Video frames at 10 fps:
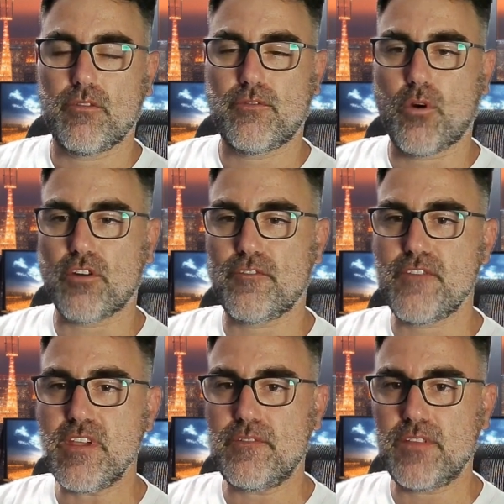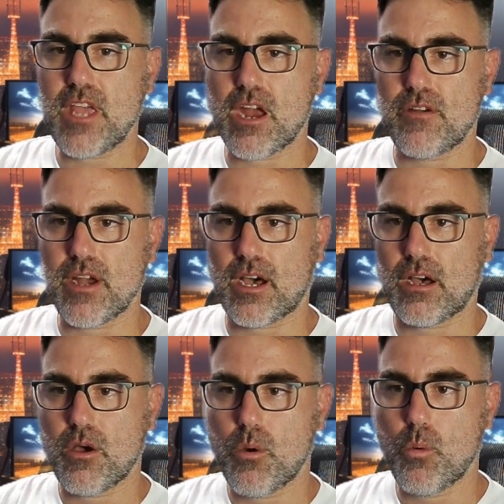450
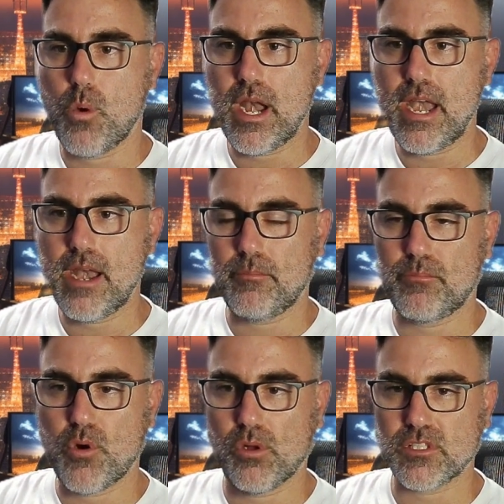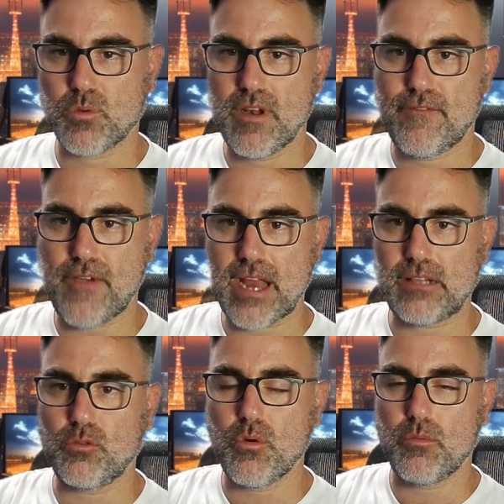area bulls will
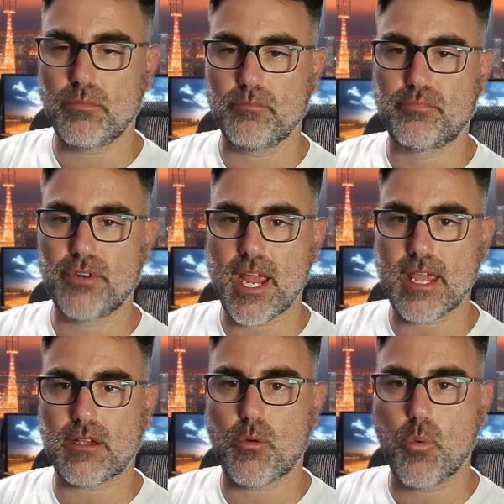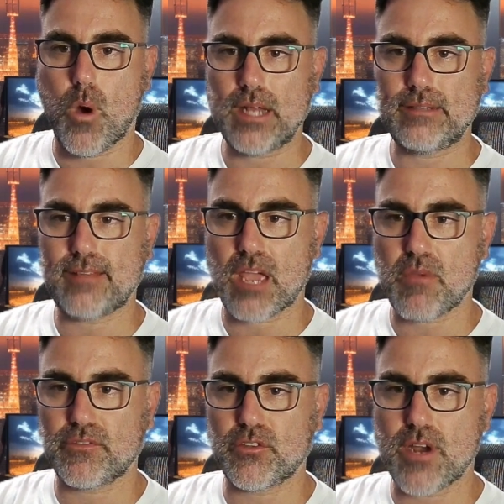fail to break one time
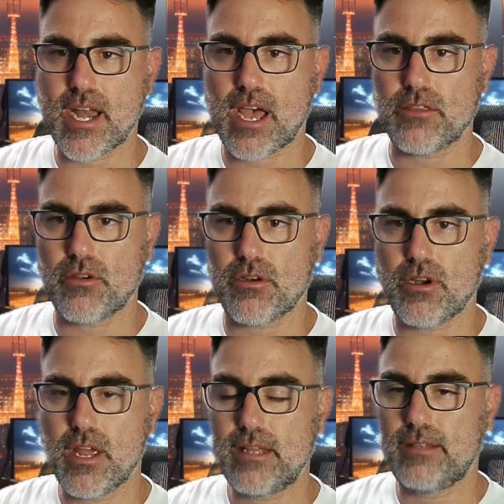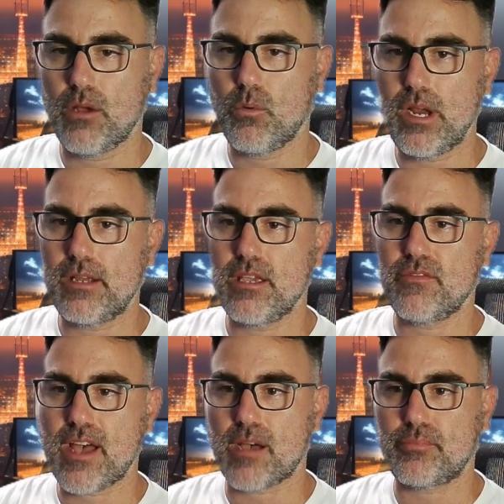after another, they will give
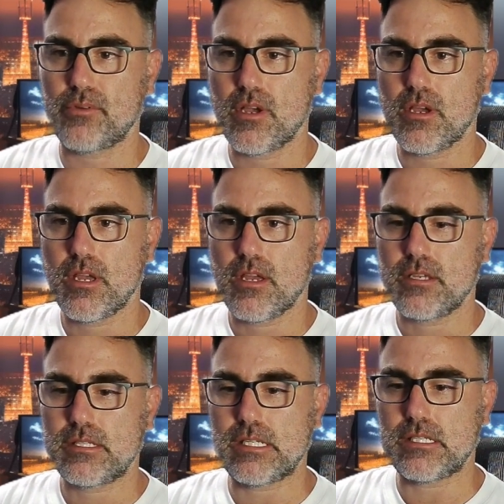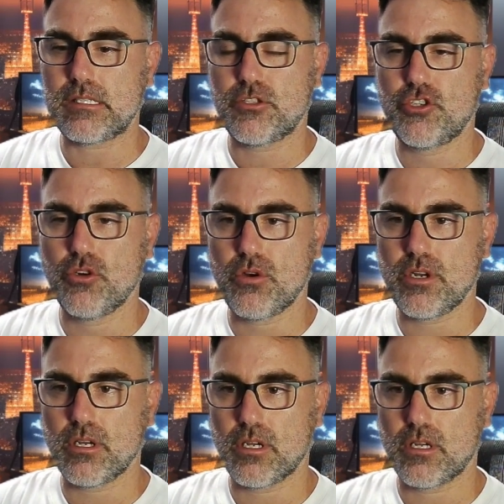up. Since June,